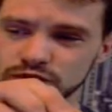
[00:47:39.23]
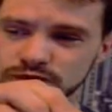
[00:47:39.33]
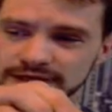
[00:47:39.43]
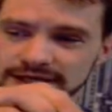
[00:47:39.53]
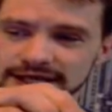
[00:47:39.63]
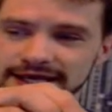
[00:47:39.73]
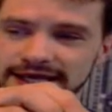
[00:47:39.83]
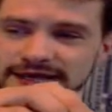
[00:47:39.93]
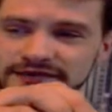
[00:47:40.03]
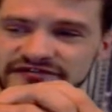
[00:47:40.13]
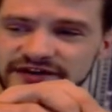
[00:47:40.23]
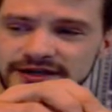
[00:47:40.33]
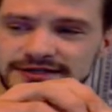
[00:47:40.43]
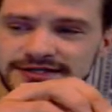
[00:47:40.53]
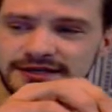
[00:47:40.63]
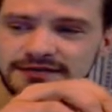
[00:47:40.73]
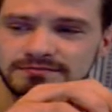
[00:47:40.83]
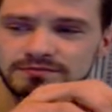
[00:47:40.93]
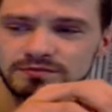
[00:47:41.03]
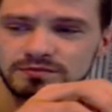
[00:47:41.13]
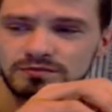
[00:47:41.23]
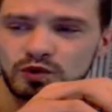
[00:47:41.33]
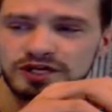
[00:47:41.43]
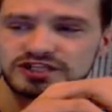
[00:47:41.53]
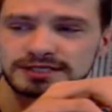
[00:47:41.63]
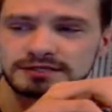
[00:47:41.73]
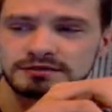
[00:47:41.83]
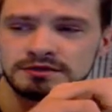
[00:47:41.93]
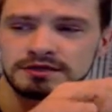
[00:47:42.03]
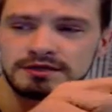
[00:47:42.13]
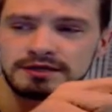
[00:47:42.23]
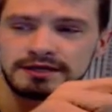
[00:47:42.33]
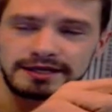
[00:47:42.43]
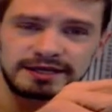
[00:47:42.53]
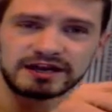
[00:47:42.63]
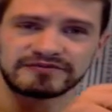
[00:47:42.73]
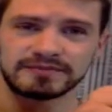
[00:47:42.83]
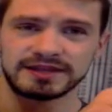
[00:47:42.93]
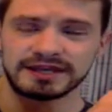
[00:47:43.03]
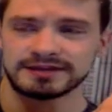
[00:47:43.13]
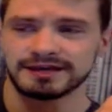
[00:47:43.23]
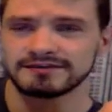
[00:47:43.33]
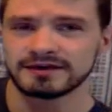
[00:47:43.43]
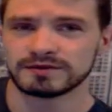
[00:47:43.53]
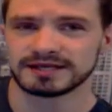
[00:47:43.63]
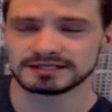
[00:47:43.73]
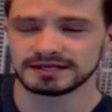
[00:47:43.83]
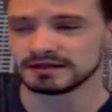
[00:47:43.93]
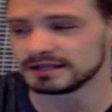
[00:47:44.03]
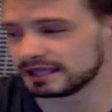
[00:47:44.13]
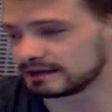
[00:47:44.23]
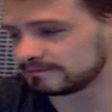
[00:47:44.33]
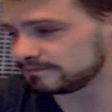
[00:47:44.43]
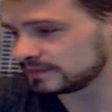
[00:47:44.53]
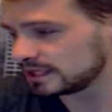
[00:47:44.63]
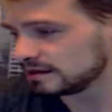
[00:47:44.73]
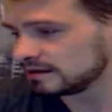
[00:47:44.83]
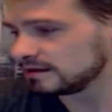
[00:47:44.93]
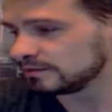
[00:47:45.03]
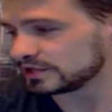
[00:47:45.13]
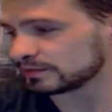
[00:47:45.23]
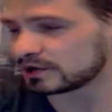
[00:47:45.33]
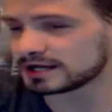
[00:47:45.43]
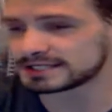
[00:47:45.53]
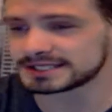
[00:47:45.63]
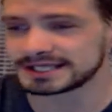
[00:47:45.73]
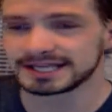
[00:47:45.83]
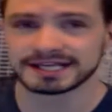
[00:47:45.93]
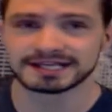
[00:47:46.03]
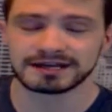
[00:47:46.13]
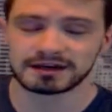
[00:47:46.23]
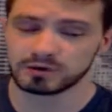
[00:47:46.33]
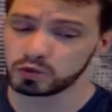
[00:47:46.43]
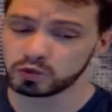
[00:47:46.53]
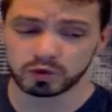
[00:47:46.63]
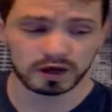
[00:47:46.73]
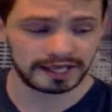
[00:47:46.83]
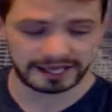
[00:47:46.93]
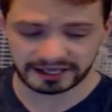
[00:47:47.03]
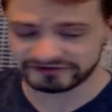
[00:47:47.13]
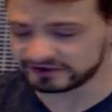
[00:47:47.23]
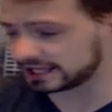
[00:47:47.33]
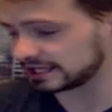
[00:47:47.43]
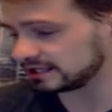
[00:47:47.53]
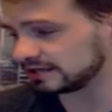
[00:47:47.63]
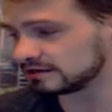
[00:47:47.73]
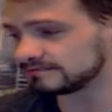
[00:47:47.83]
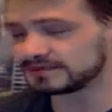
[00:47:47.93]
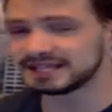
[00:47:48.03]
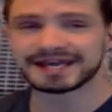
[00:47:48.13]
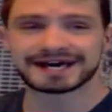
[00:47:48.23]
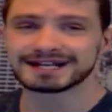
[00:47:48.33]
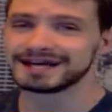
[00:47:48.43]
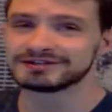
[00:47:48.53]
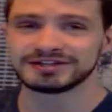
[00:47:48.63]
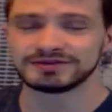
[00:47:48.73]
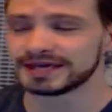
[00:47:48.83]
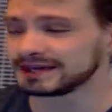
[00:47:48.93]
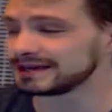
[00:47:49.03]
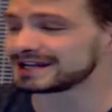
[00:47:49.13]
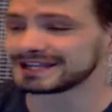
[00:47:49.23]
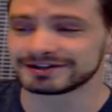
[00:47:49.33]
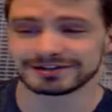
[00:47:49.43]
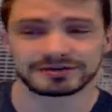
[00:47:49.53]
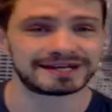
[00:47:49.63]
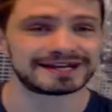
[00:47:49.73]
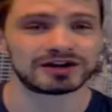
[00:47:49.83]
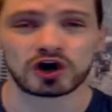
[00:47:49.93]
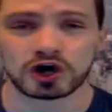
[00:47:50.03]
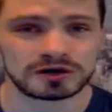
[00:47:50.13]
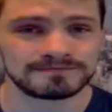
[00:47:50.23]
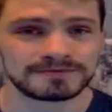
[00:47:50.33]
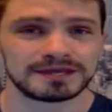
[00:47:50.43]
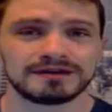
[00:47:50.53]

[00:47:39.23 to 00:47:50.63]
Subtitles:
and you land in fucking, say, Washington, and you get off the plane, now that weed's legal again. But the process of getting it there, way fucking illegal. Not allowed to do that. Not allowed to do that at all.